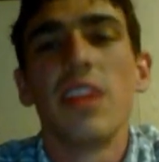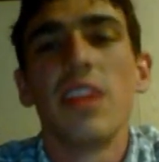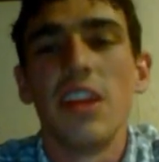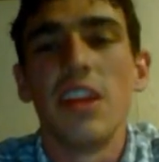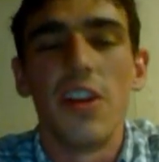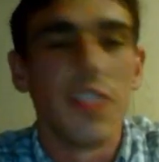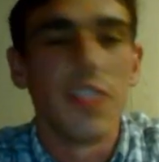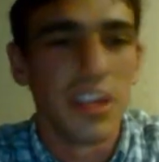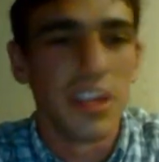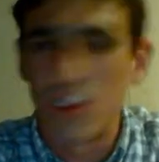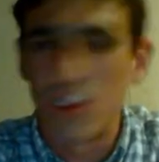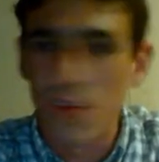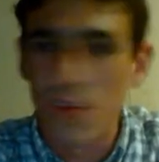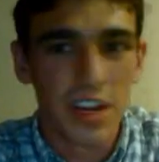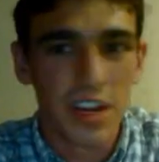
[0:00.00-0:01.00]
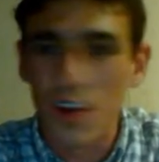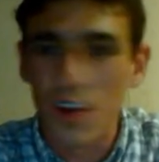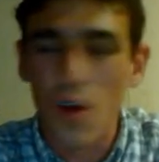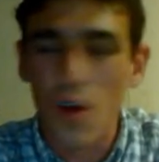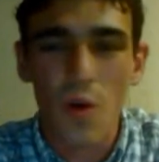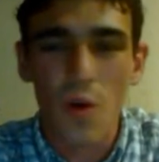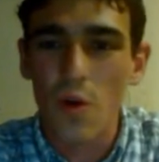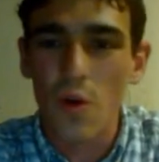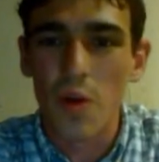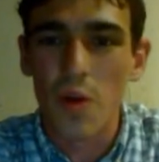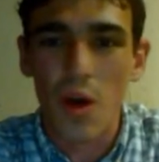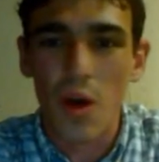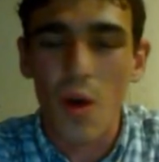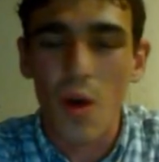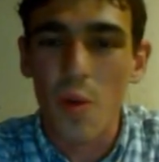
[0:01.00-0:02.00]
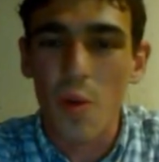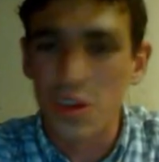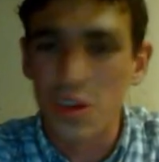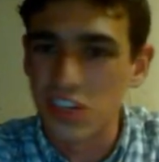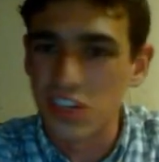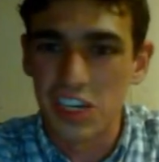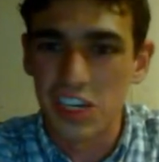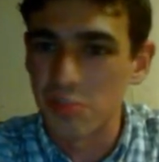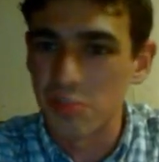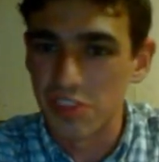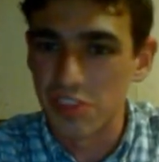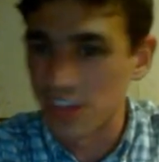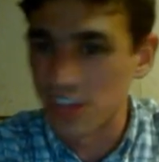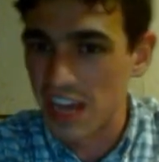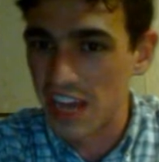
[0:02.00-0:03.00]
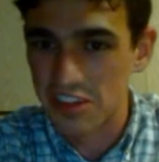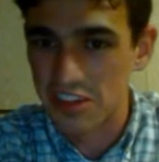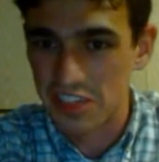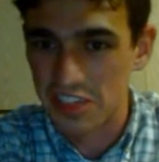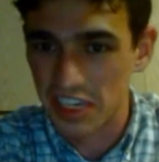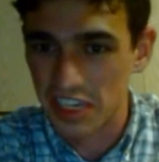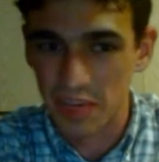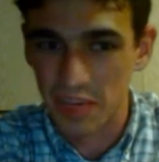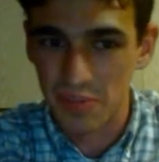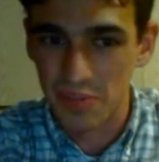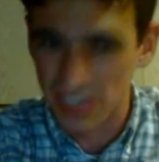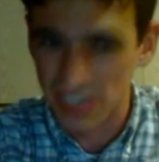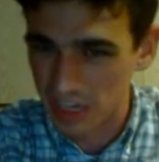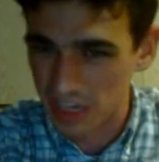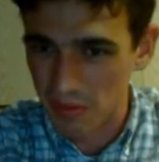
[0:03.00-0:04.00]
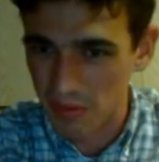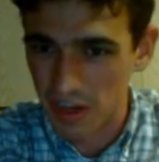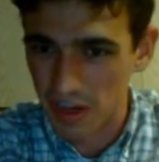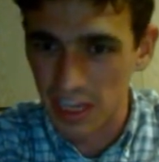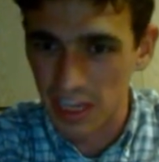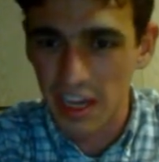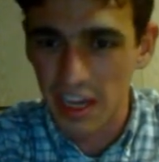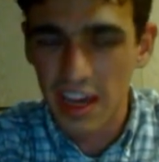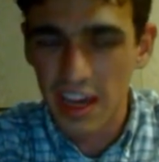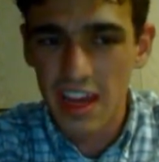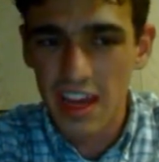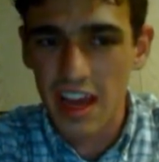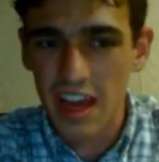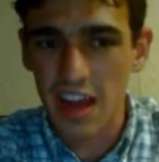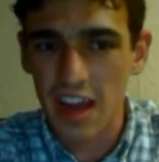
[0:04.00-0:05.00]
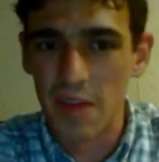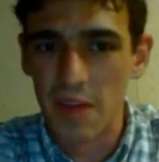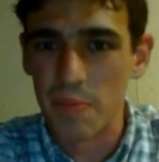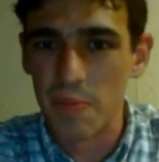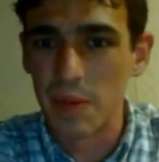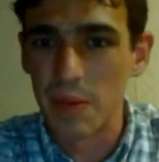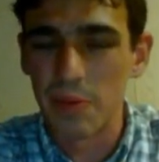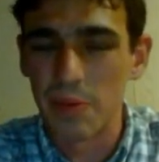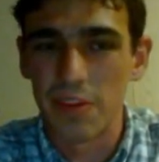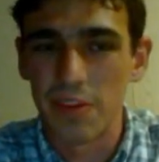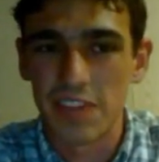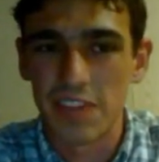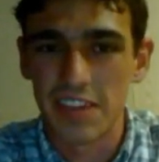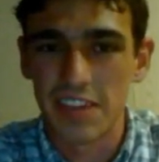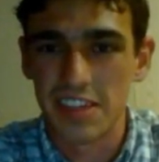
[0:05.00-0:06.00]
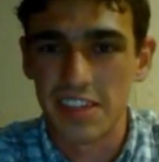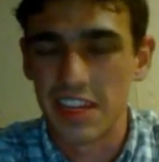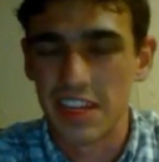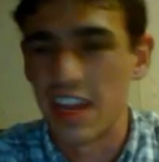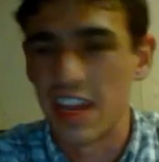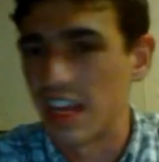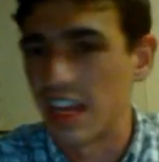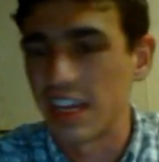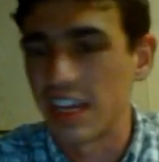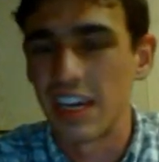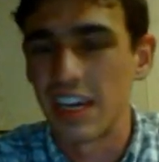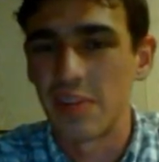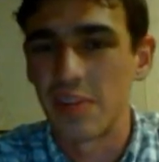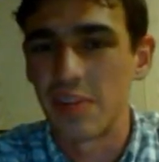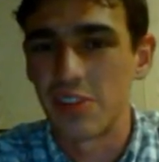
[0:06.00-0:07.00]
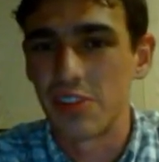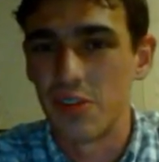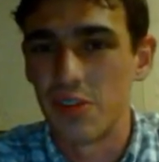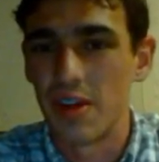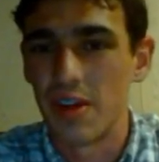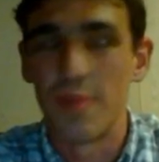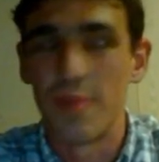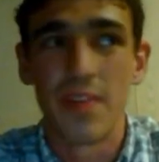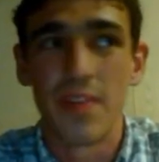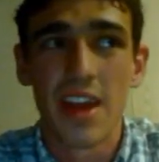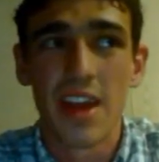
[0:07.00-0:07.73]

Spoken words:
that you don't need a whole bunch of gizmos and gadgets to keep running. People have tested it, and it can get up to